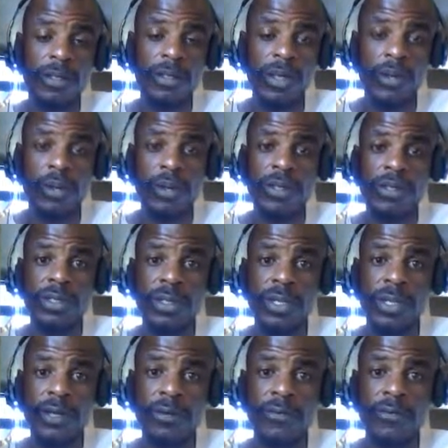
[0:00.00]
knowing
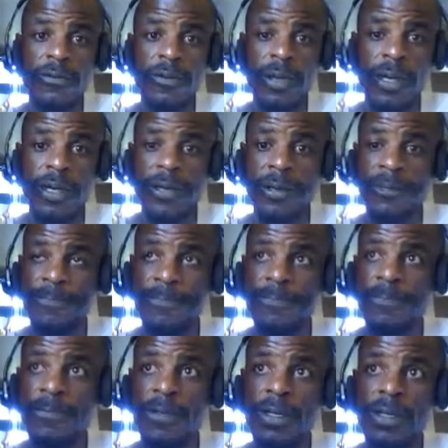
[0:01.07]
self, and
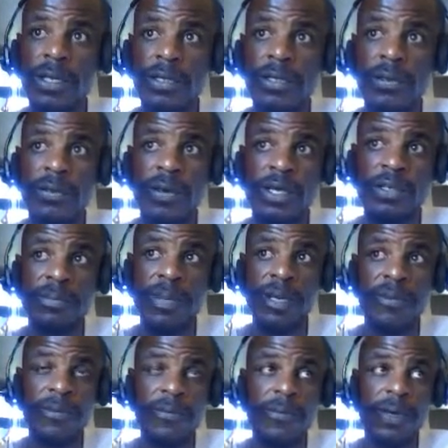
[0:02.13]
let the rest
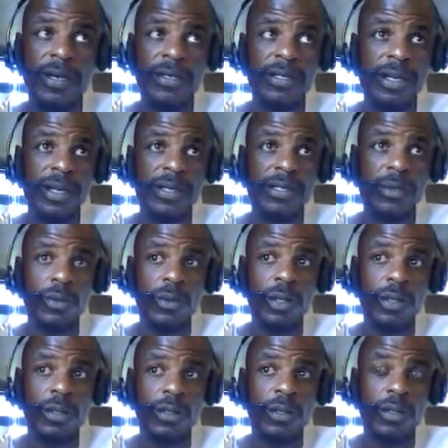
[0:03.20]
manifest as it
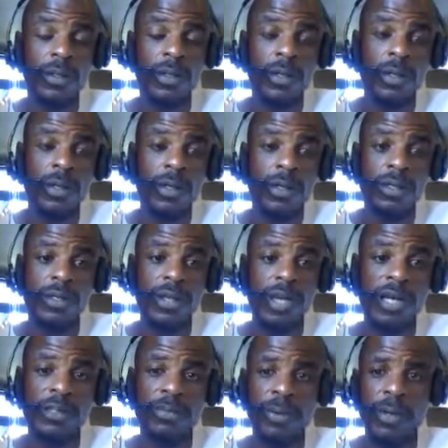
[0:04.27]
will. So
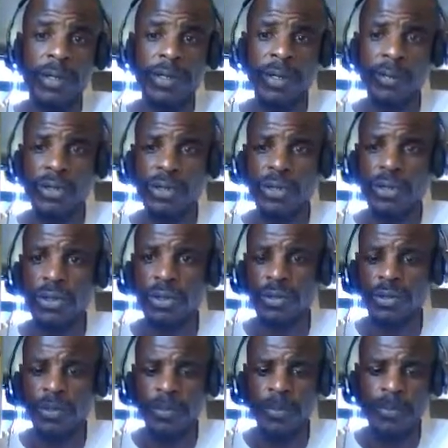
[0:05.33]
that's point number
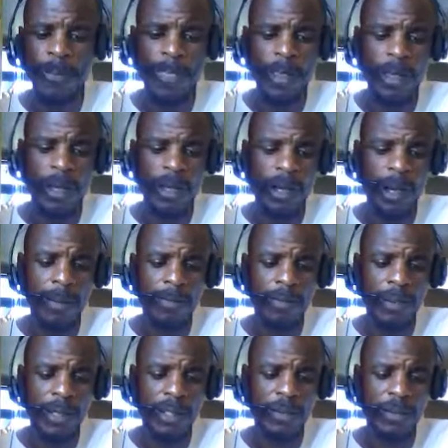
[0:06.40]
two.
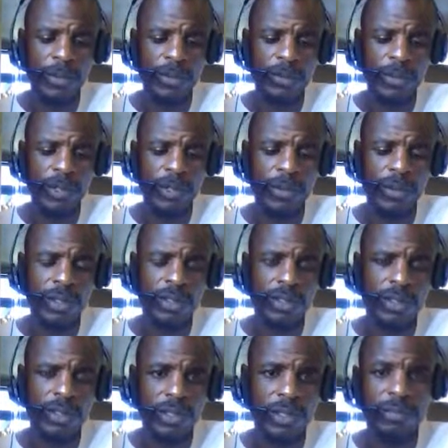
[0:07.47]
Point number three, which
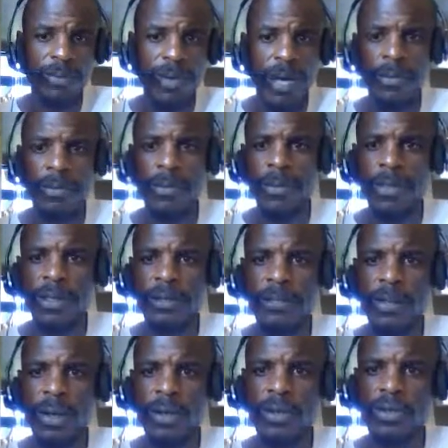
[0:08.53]
is probably the
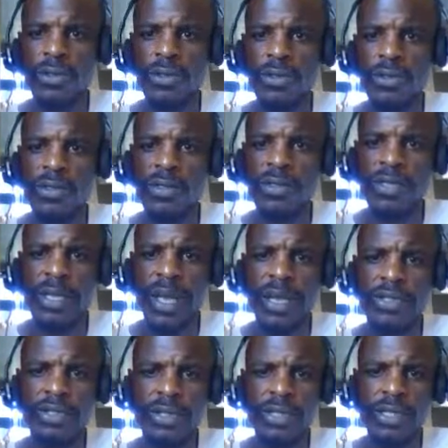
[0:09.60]
most
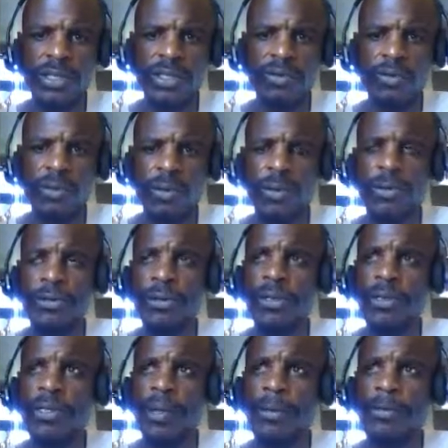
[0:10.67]
slash least important,
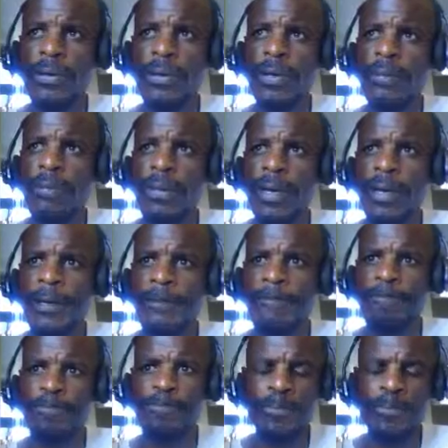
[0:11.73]
is I put up a